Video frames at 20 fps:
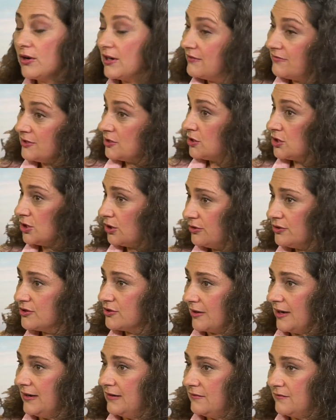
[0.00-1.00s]
even
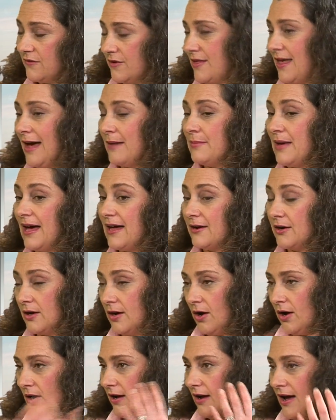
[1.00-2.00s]
children for that
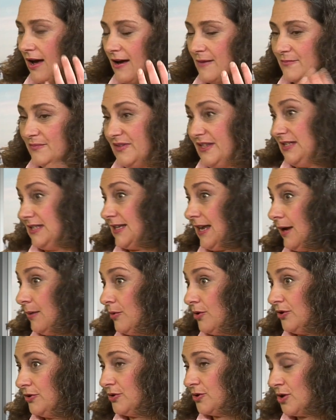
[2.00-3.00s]
matter,
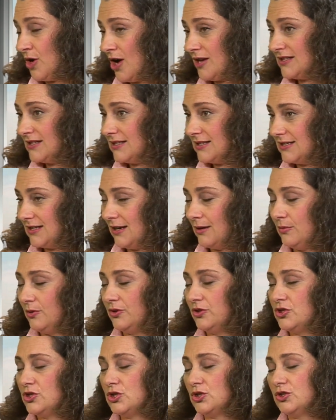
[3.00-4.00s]
disabled or not
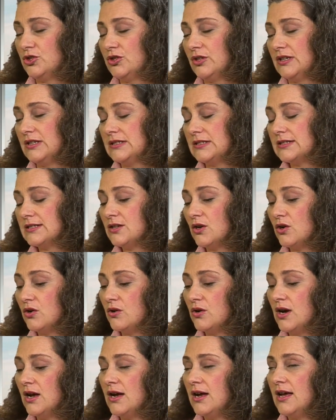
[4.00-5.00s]
disabled children. So
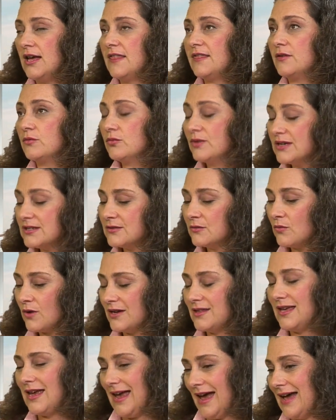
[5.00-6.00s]
the reason why
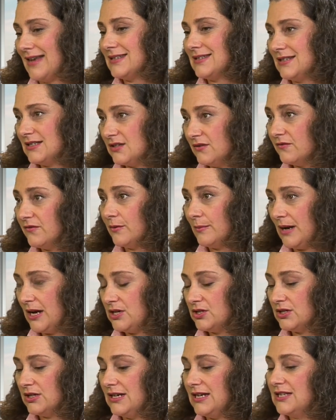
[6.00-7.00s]
they ask this
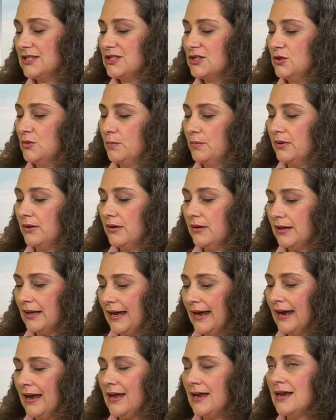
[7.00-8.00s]
information is to
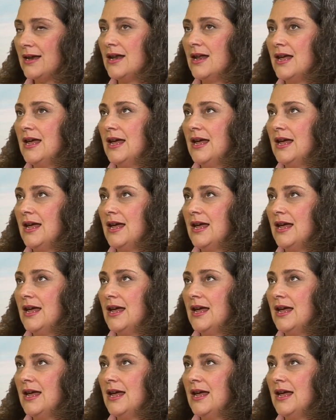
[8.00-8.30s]
plan